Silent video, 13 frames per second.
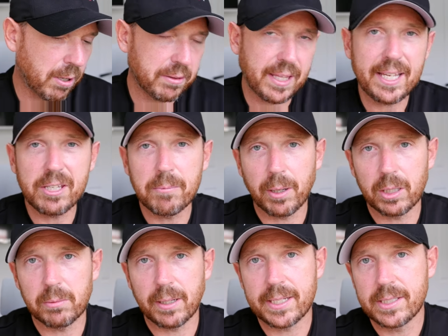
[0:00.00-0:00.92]
Pro. Thank you, by
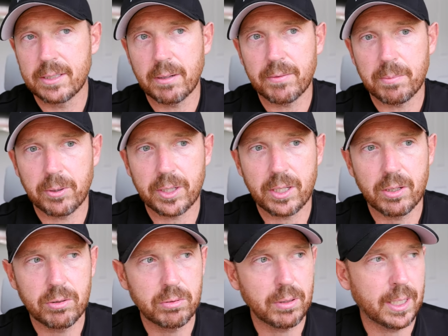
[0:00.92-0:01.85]
the way, to everybody
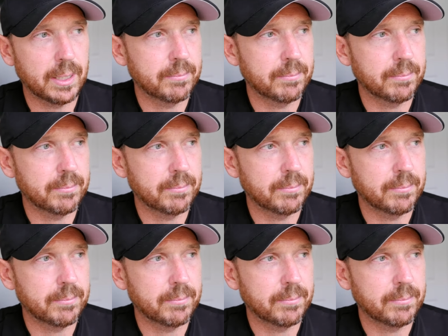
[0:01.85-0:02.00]
who